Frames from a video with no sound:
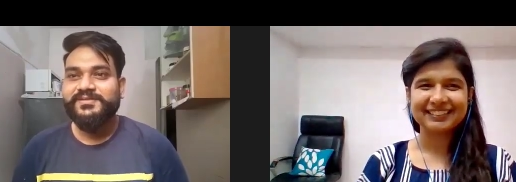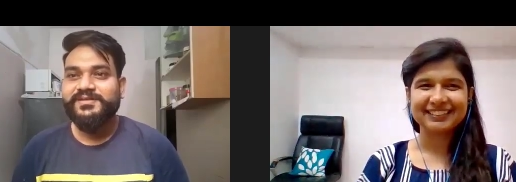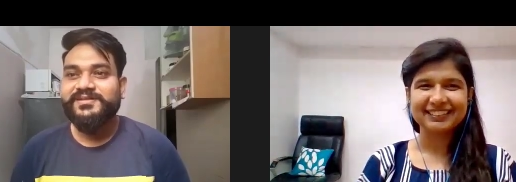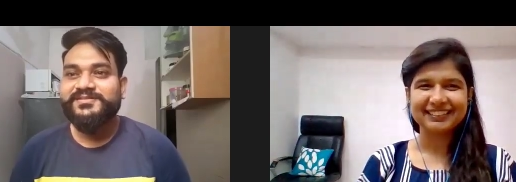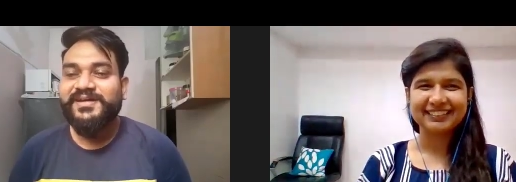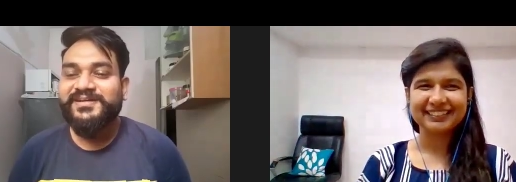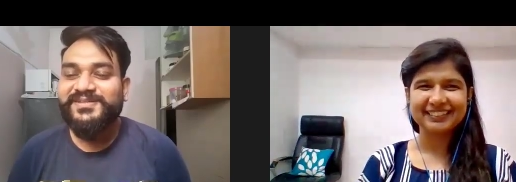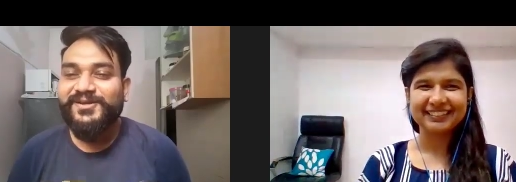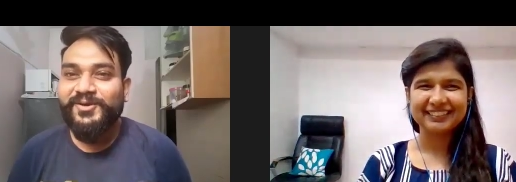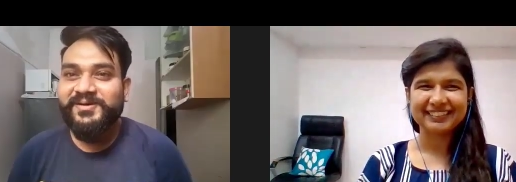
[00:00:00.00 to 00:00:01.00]
Speaker 1: Yes, thanks a
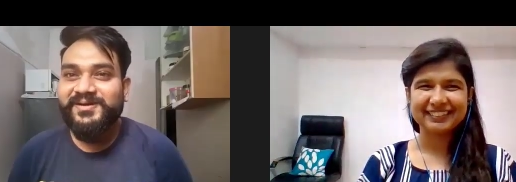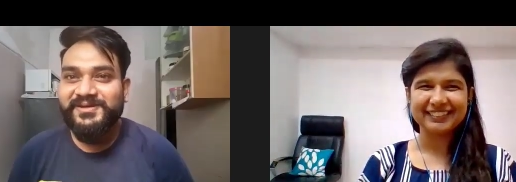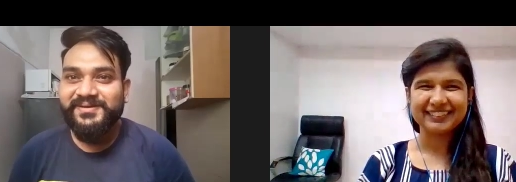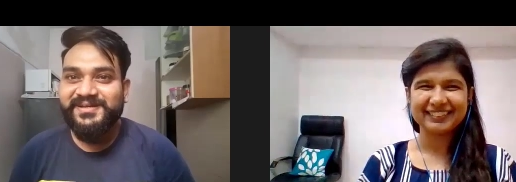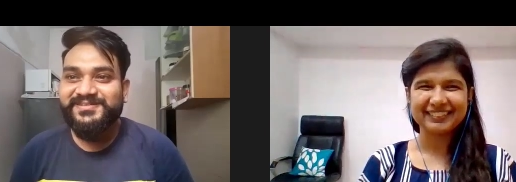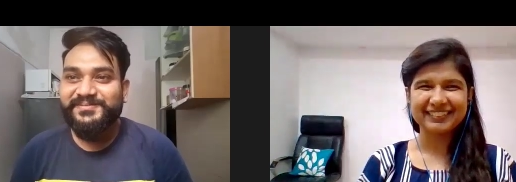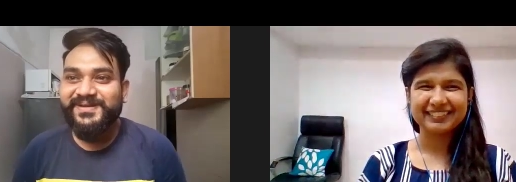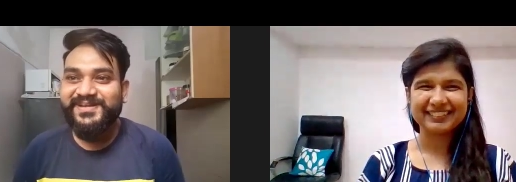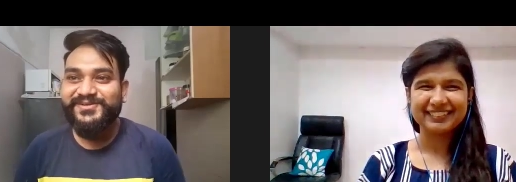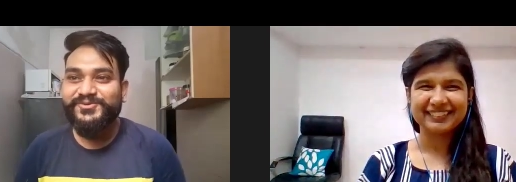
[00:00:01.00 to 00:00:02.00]
lot, Garima. It's a
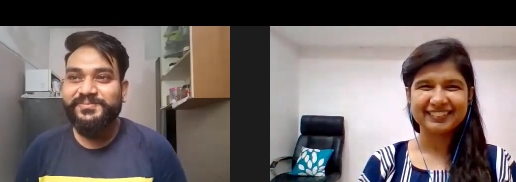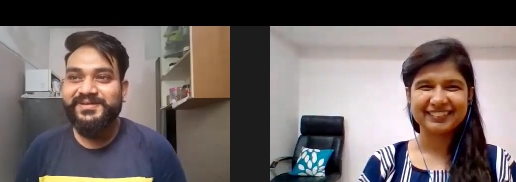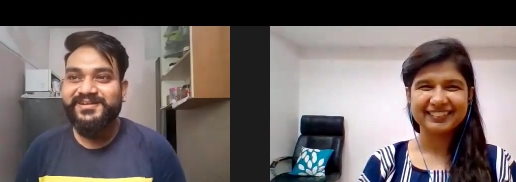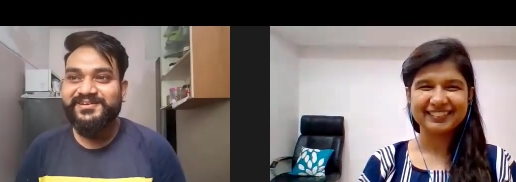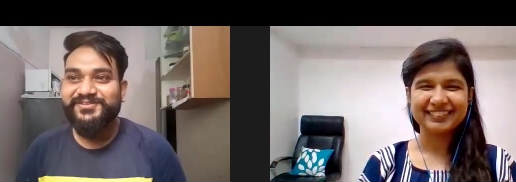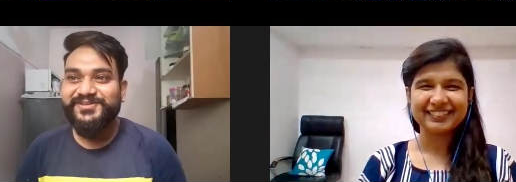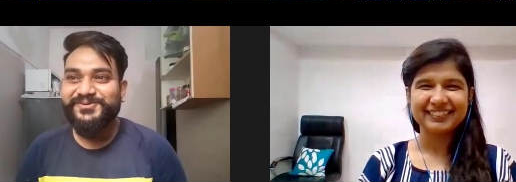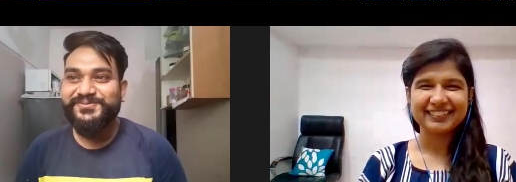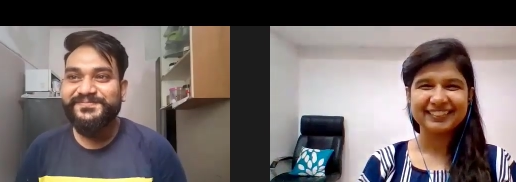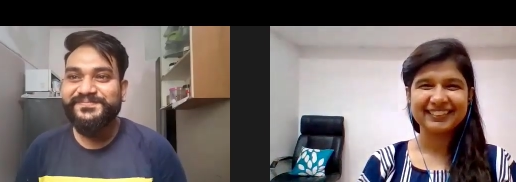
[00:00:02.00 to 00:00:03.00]
pleasure to be here with you.
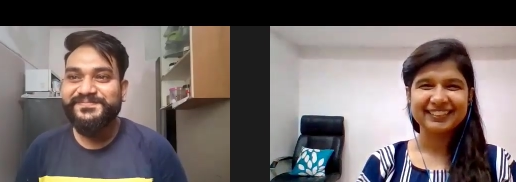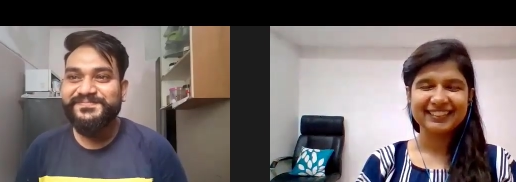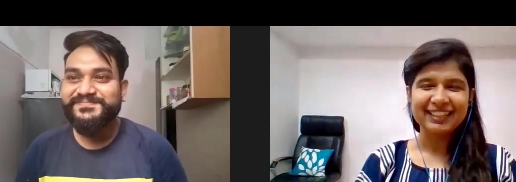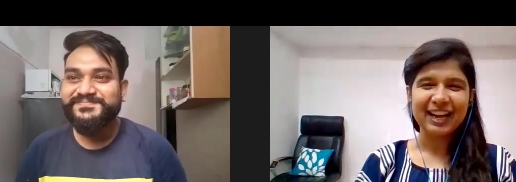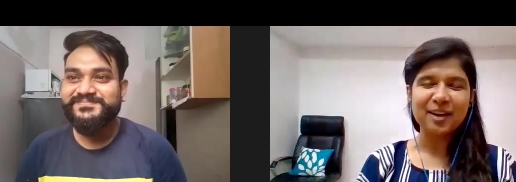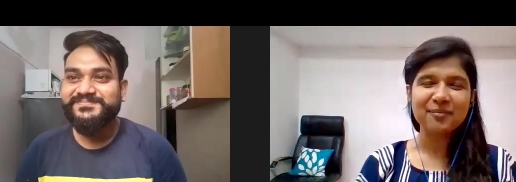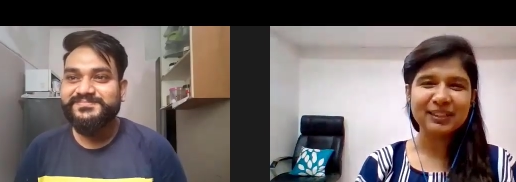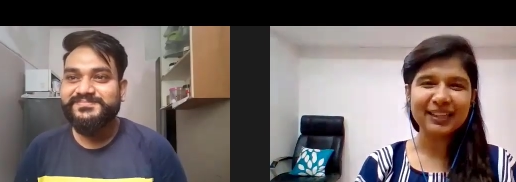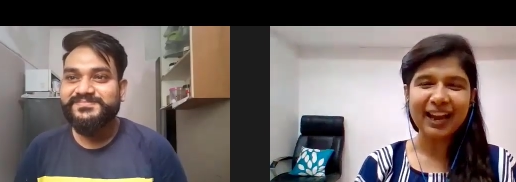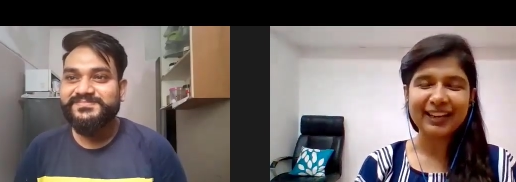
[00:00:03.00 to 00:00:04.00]
Speaker 2: I'm
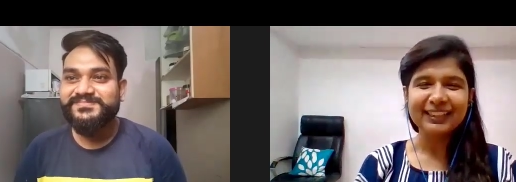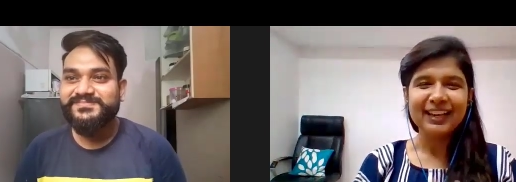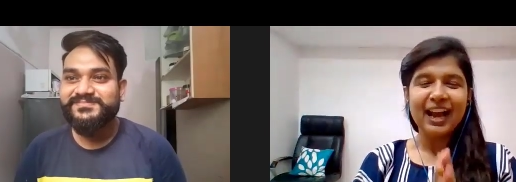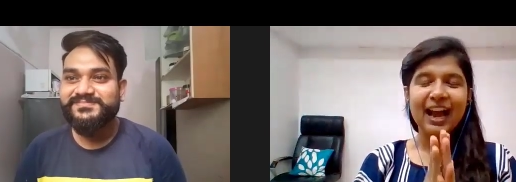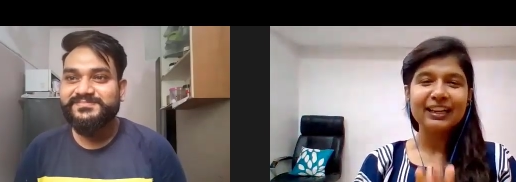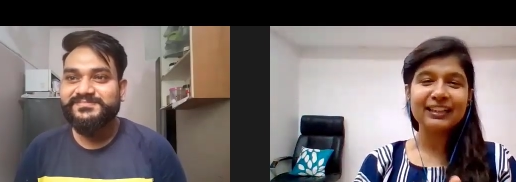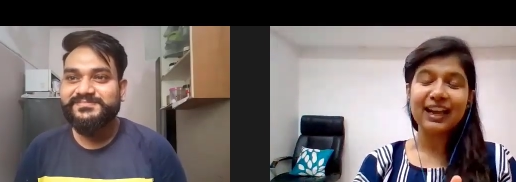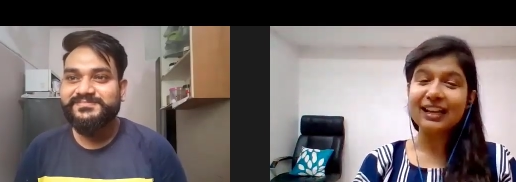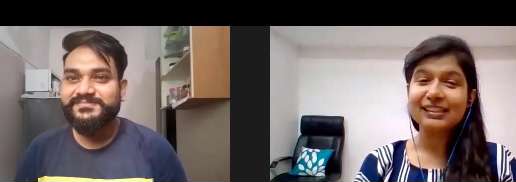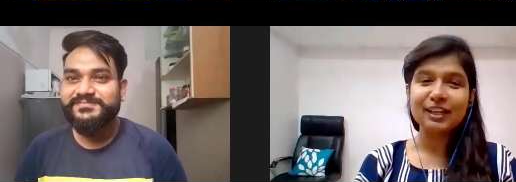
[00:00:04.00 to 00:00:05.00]
glad. And
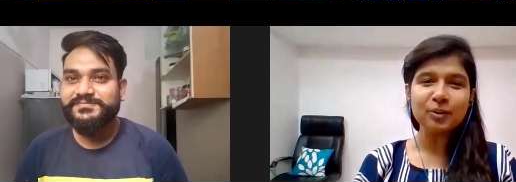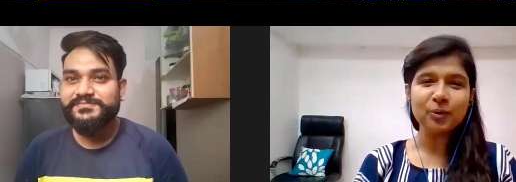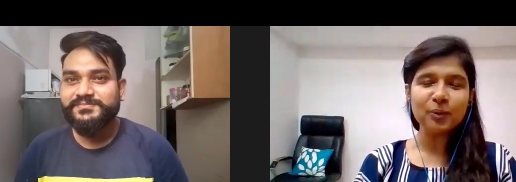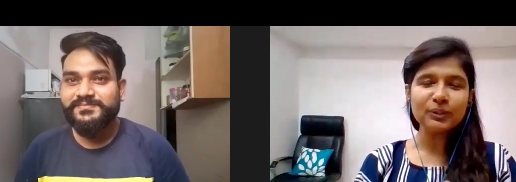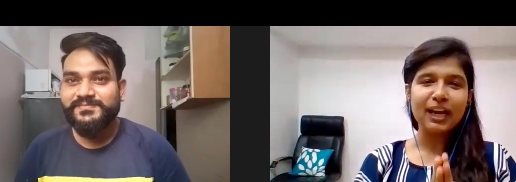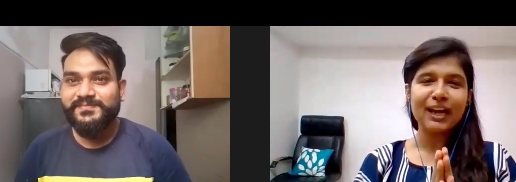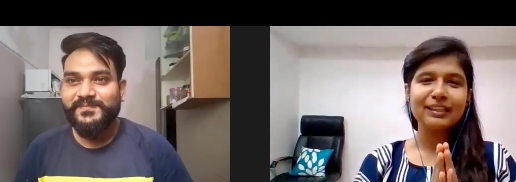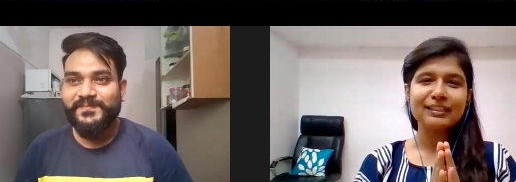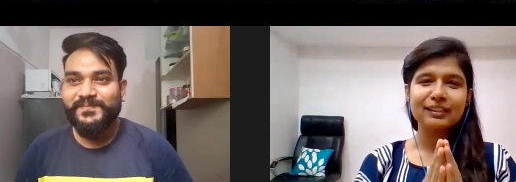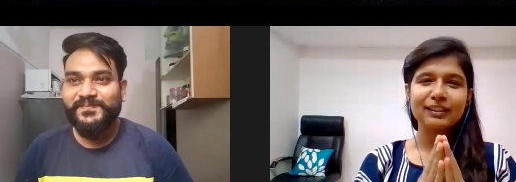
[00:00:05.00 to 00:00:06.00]
as I know
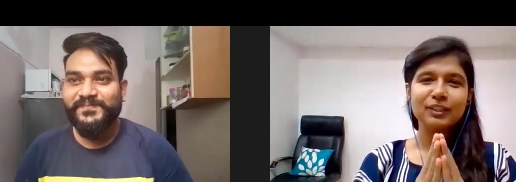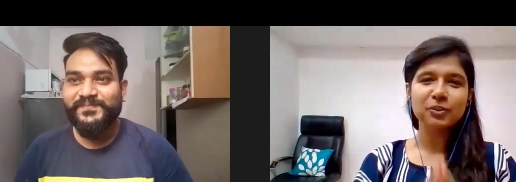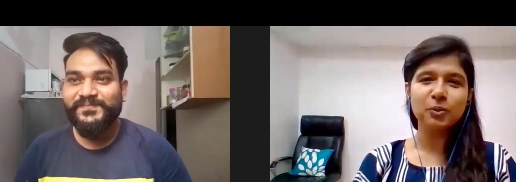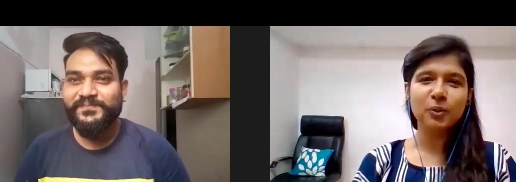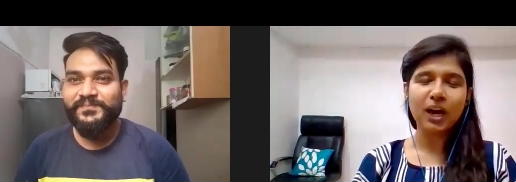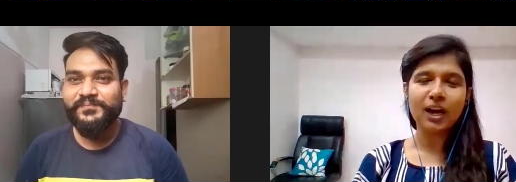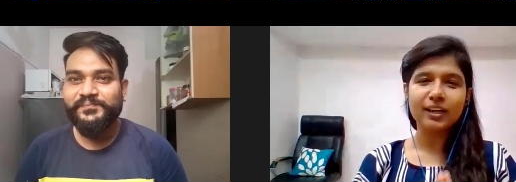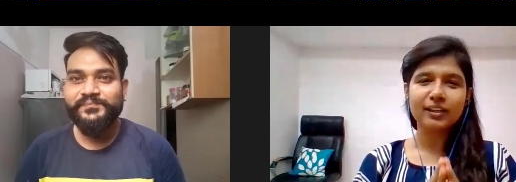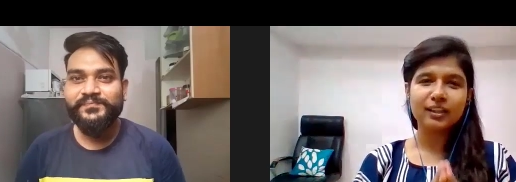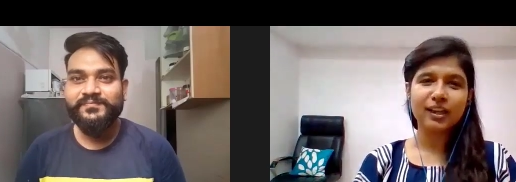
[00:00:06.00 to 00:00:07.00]
that uh, you
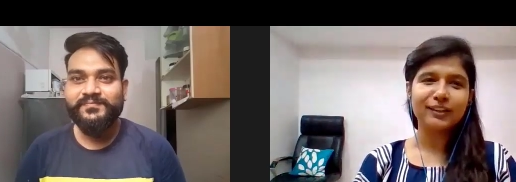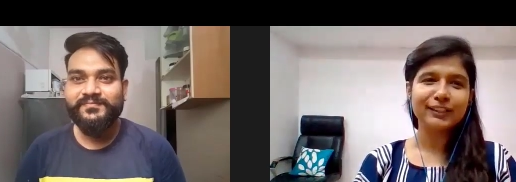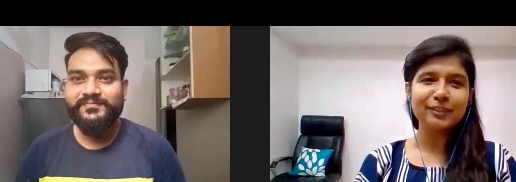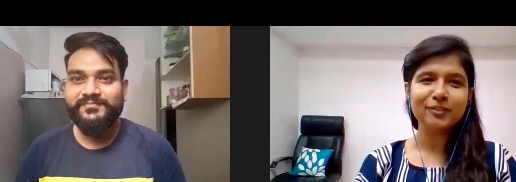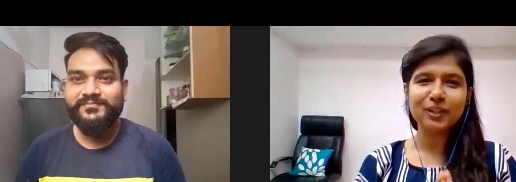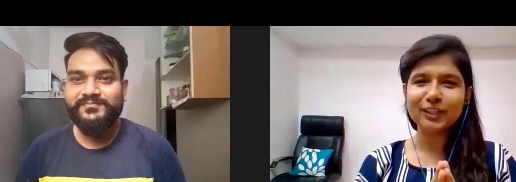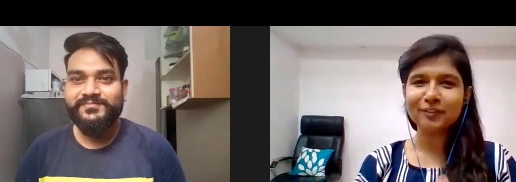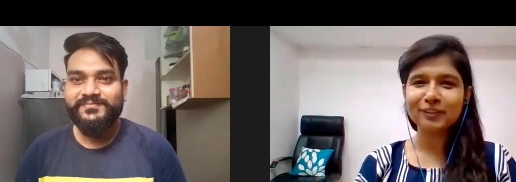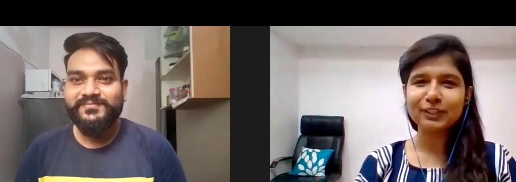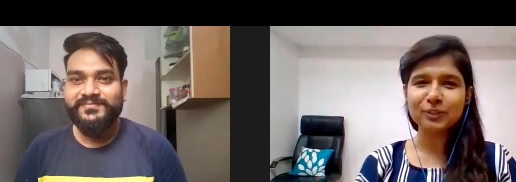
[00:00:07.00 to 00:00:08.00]
are currently working
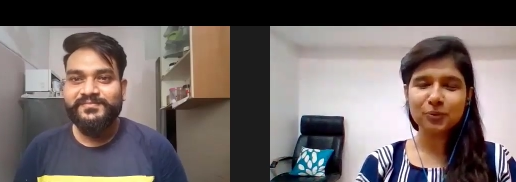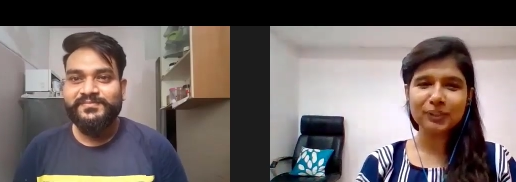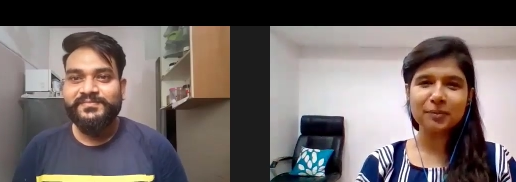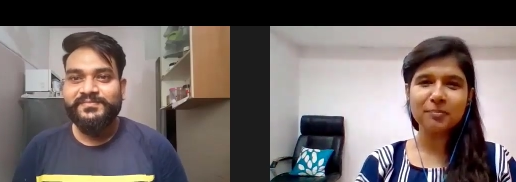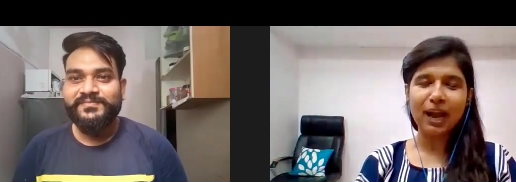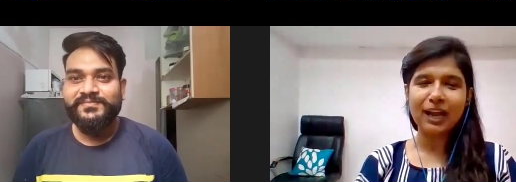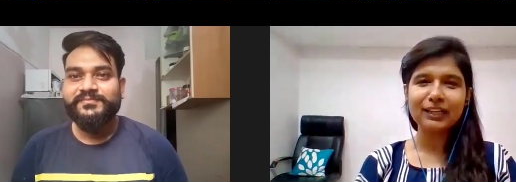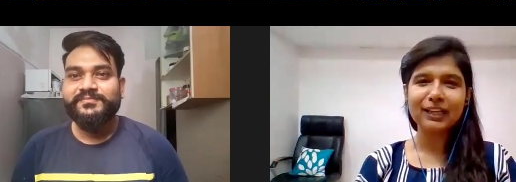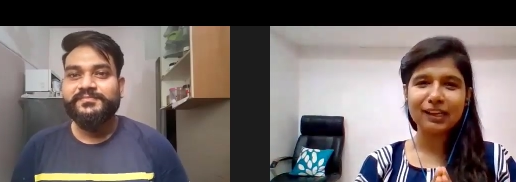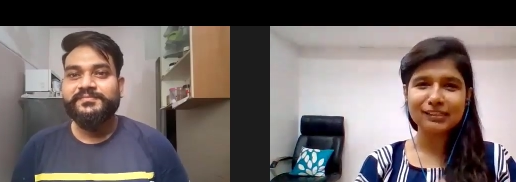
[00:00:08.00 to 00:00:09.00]
with Union Bank
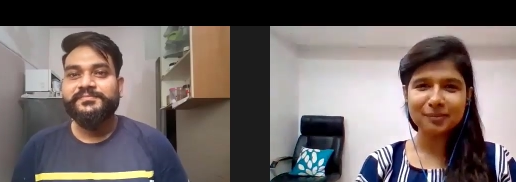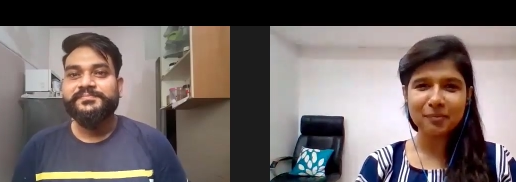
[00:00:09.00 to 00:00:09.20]
as the